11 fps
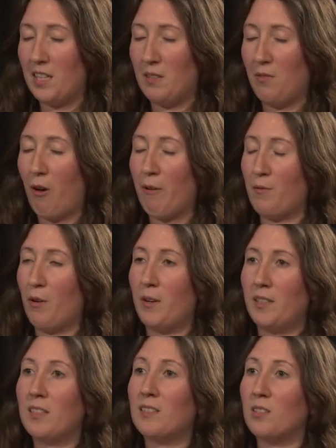in the very,
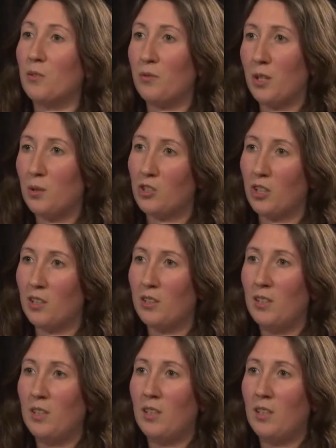very distant future,